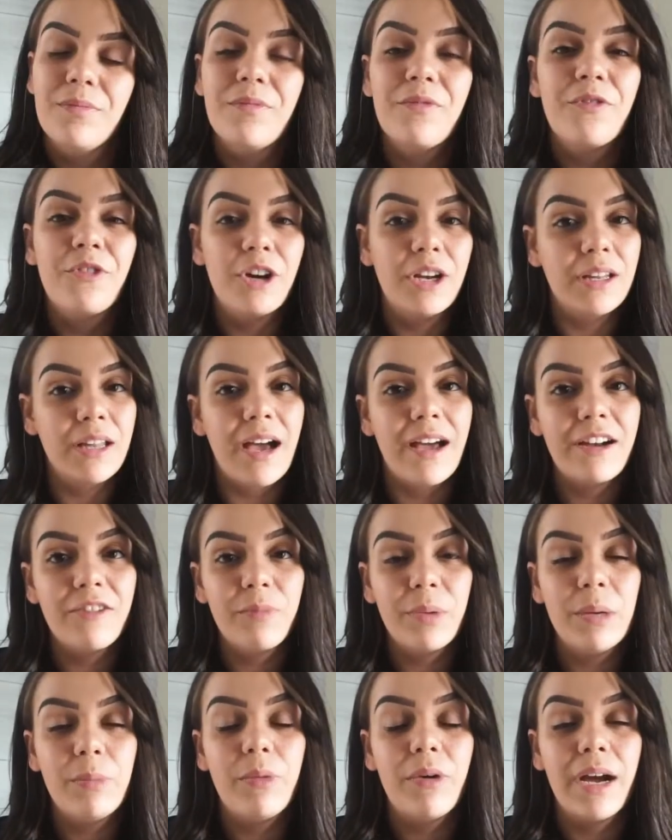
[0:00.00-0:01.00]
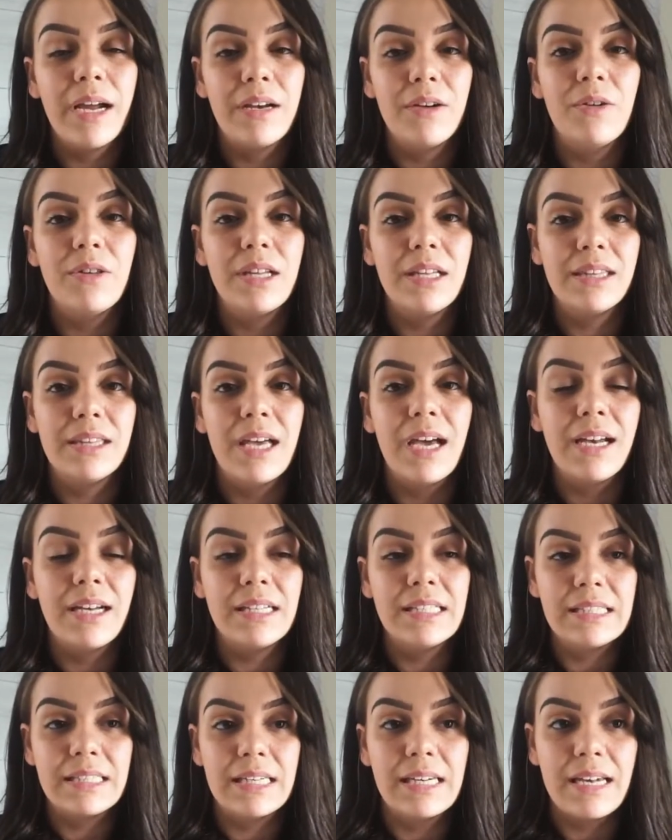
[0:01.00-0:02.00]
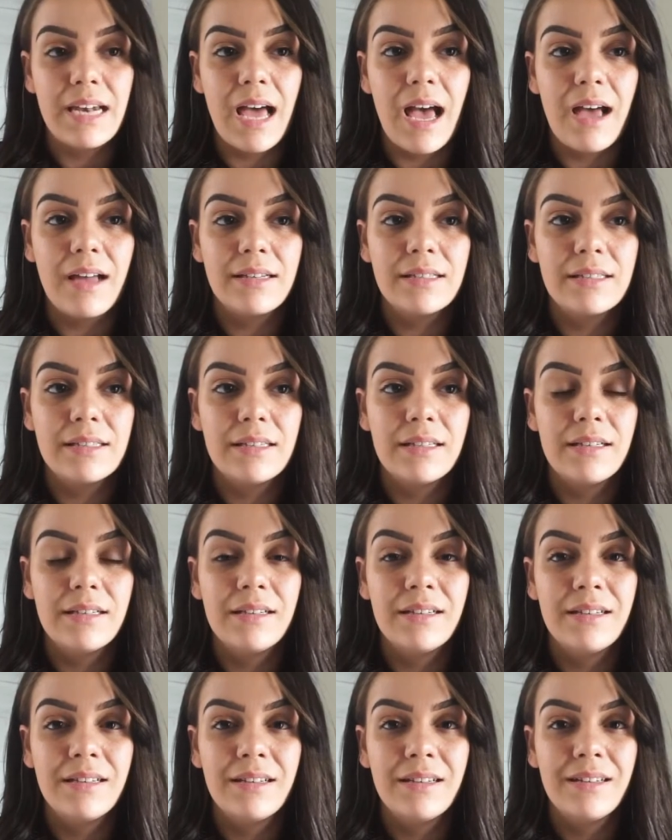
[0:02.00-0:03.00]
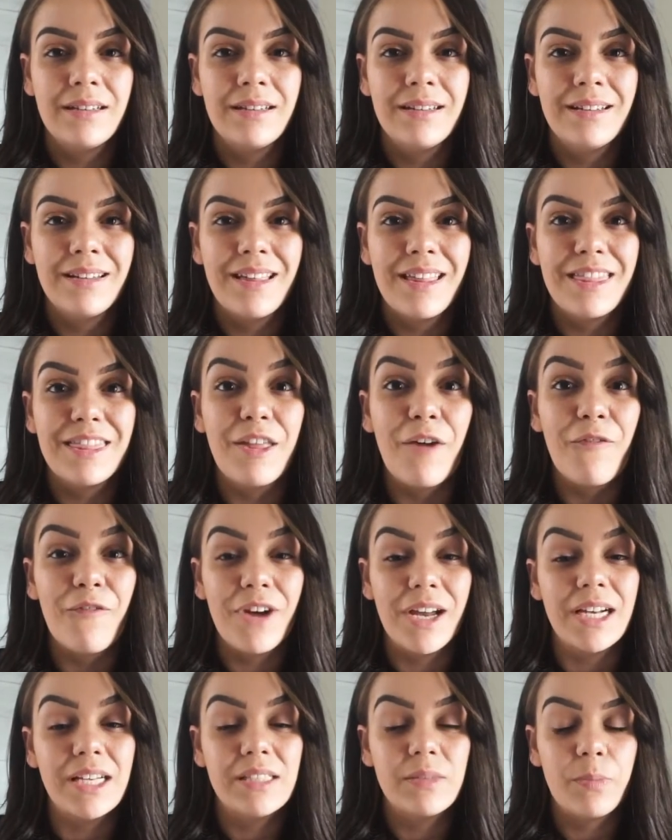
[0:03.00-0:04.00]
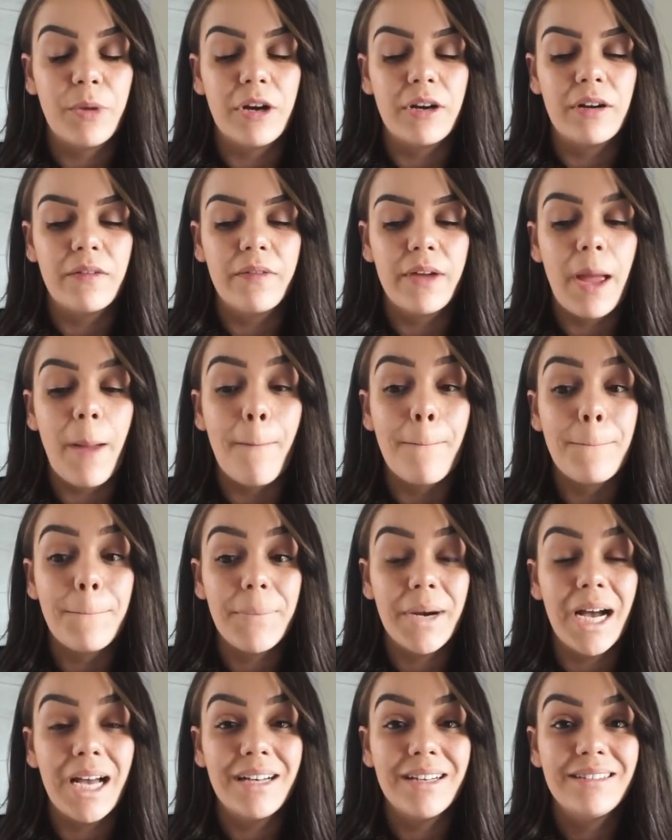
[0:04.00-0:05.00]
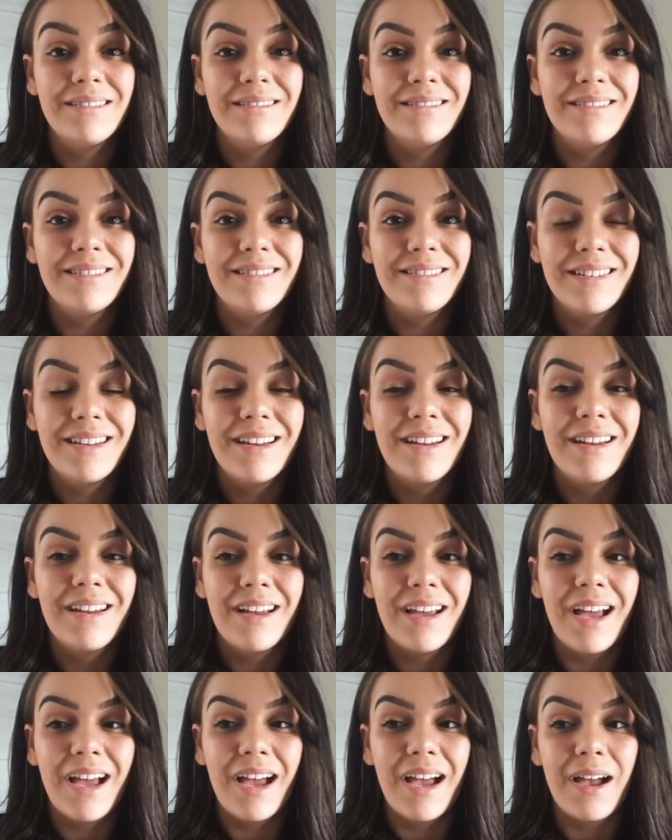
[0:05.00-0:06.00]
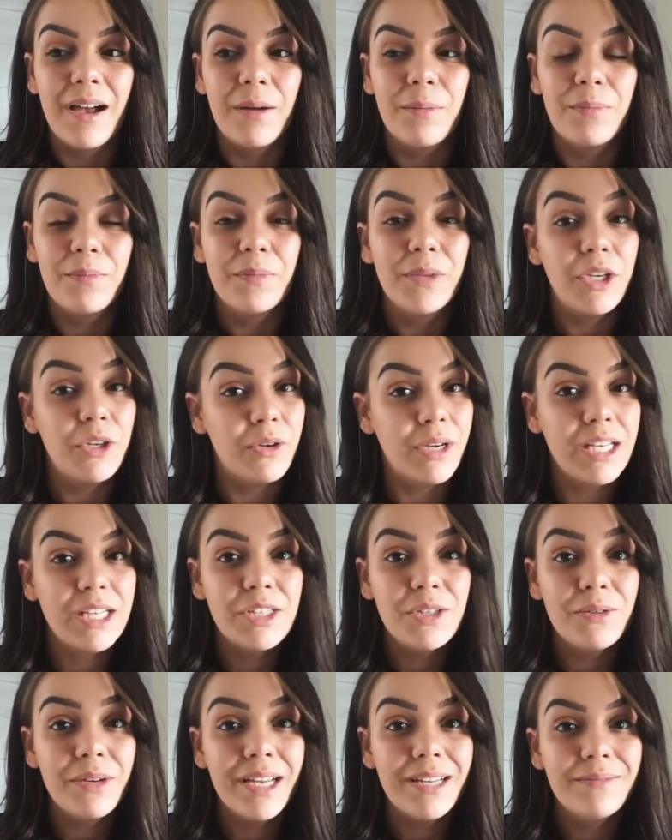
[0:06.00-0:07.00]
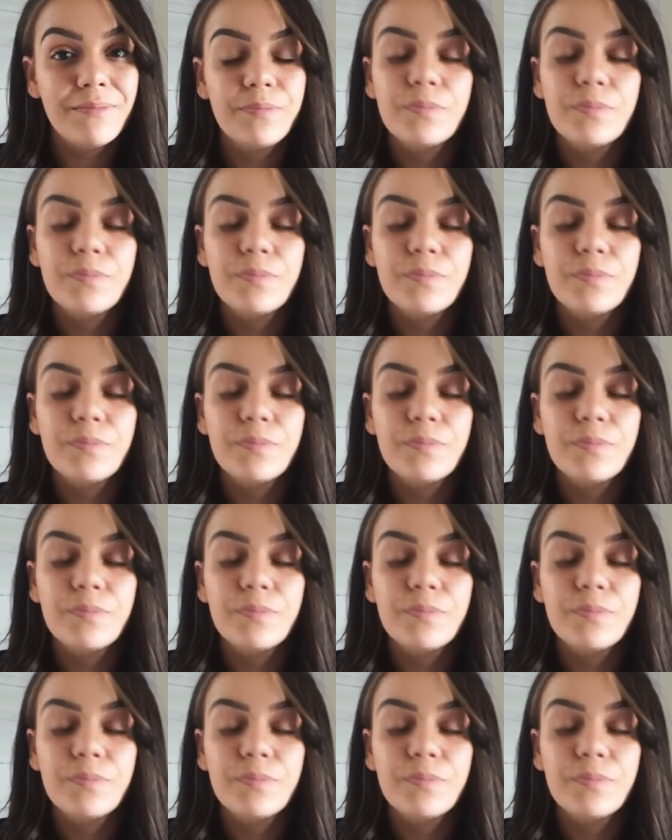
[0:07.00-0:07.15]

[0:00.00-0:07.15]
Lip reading: for a lot of people, I know that that is not the funnest part of it, but you can do it.